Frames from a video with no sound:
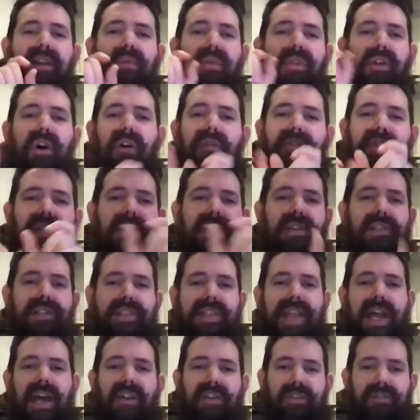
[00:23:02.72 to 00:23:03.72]
with all the little
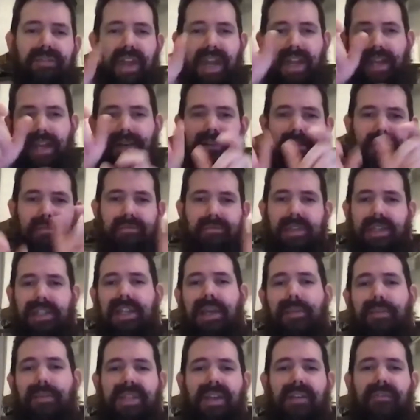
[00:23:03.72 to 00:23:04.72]
sound effect
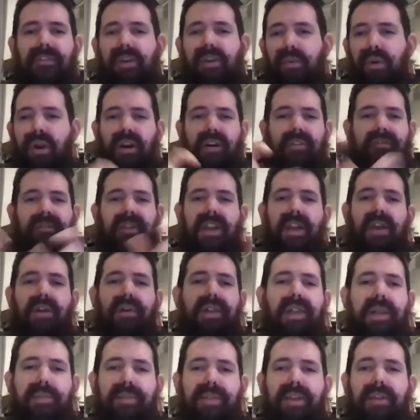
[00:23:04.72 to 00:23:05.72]
clips everywhere, video
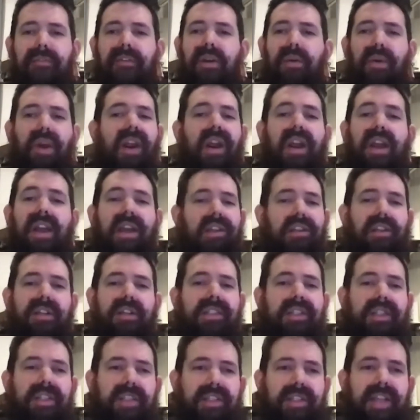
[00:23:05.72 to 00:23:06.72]
clips everywhere,
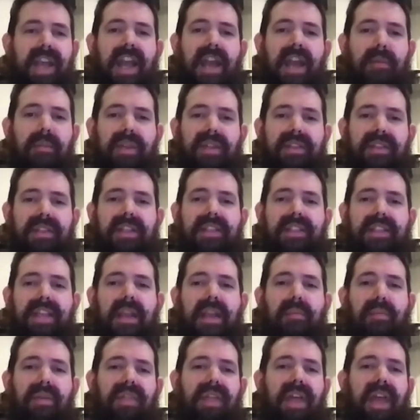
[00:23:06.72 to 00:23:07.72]
looks the same. It's the
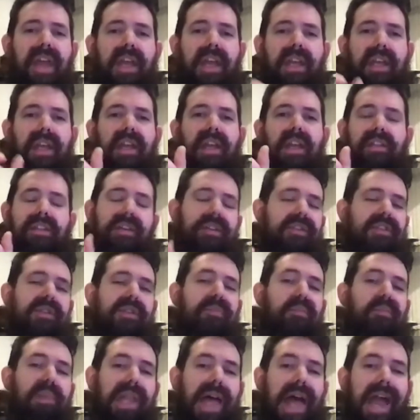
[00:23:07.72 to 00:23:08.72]
same thing. They're
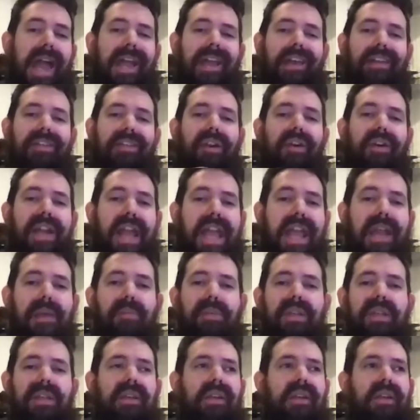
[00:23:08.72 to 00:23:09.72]
just blank and they're
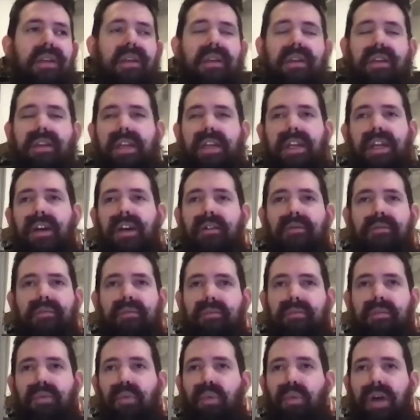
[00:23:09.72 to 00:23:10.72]
named, you know,
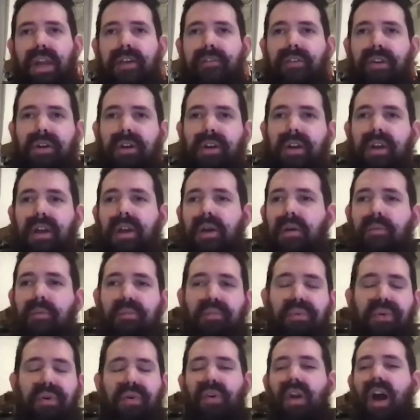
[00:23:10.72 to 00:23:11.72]
whatever,
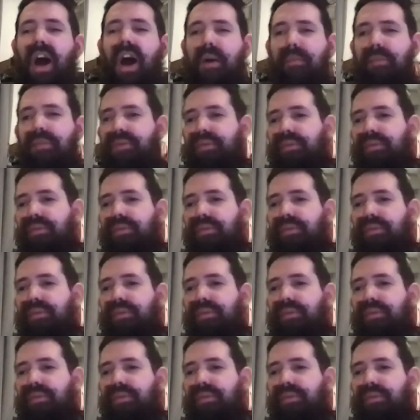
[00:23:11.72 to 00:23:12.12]
prop,